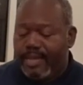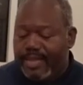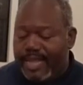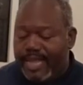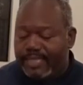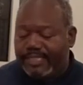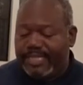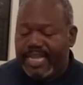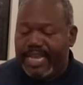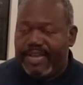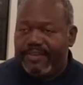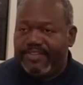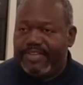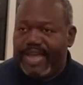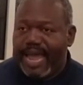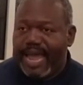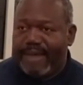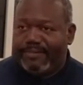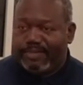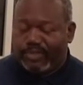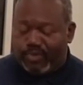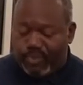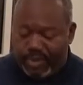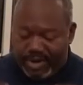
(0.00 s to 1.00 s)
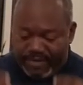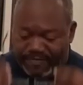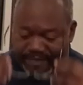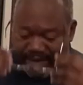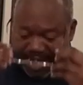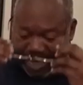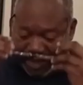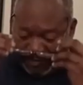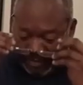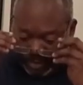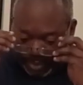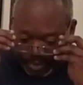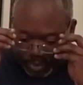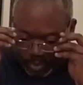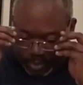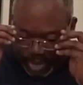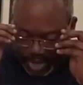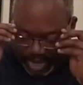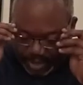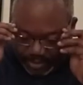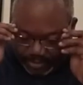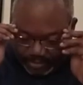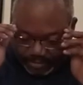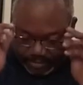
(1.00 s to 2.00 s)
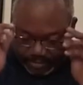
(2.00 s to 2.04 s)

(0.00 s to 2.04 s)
Let's get into chapter 25 real quick.